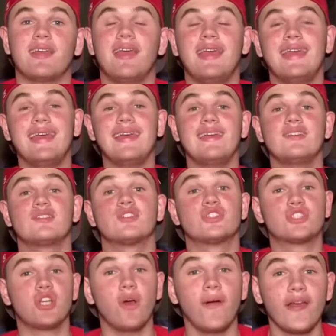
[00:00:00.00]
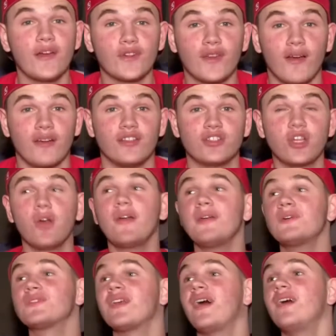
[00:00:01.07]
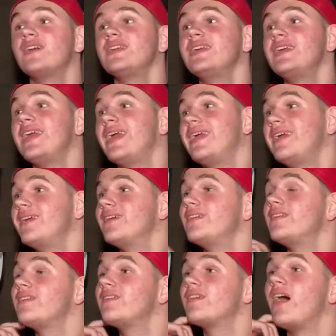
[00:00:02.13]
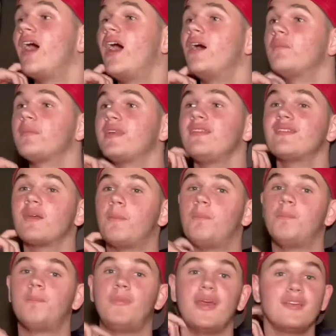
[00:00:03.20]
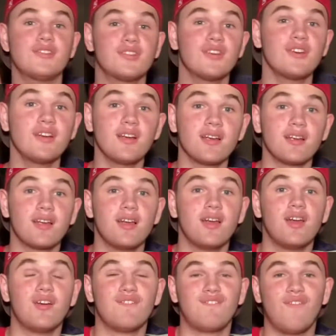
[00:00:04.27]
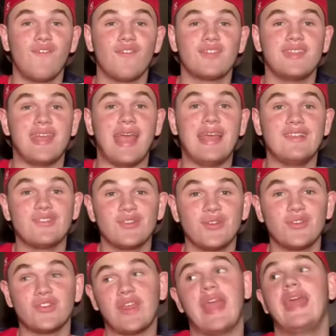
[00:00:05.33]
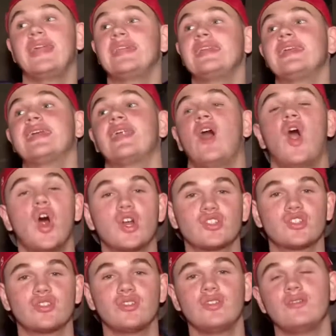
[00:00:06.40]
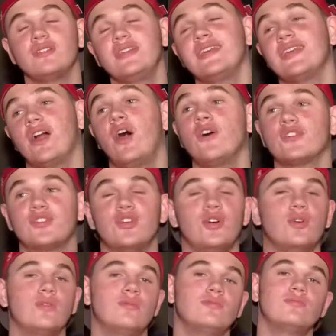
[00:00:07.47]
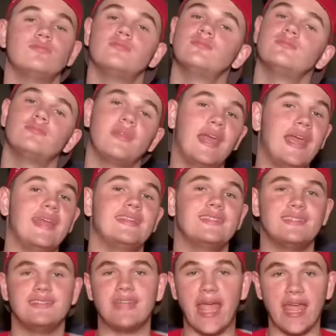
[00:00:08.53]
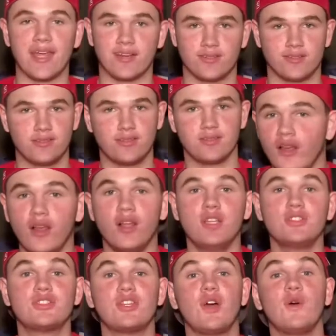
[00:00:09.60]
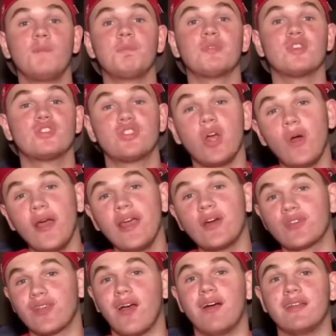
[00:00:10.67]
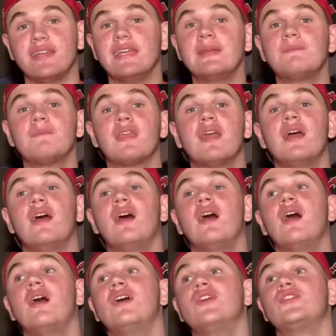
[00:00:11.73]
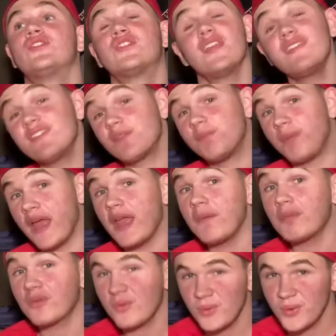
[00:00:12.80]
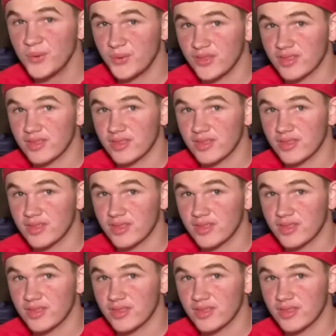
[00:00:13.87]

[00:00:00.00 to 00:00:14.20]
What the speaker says: is Shohei Ohtani. Shohei Ohtani is he's a pitcher for the Angels, and he can also hit dingers. So Shohei Ohtani, since Babe Ruth,